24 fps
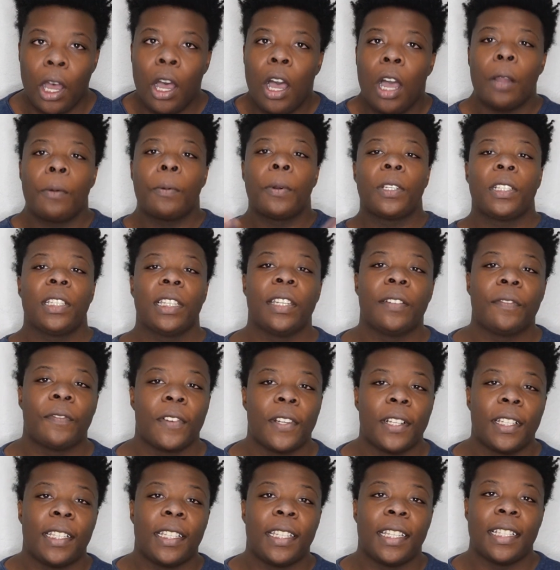awkwardly in
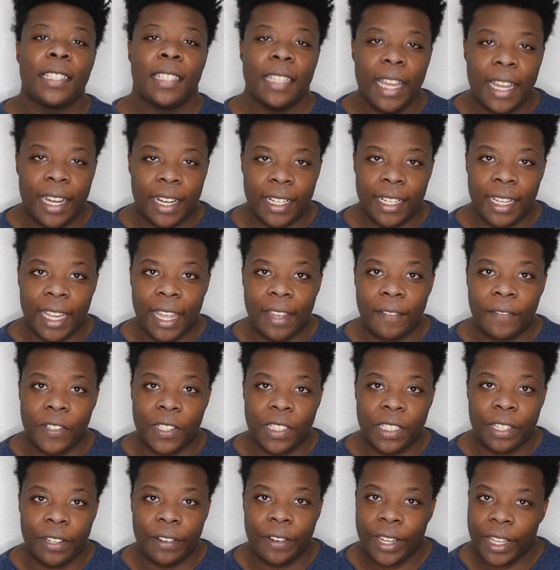front of the entire
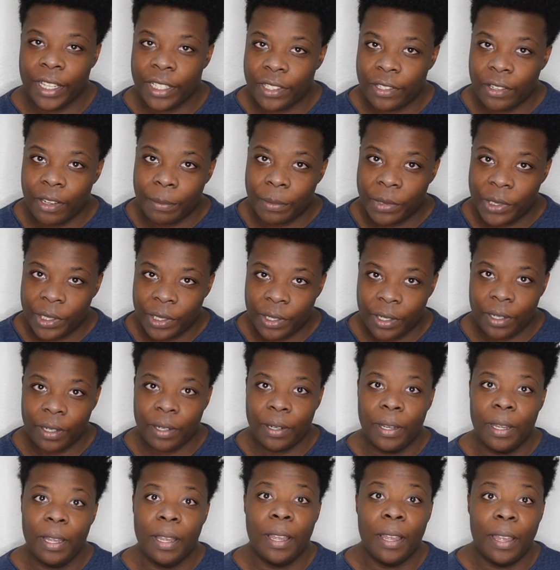cafeteria, so I'm
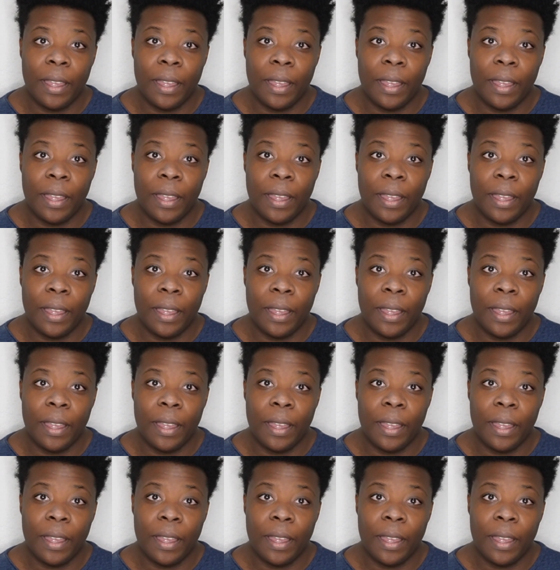sure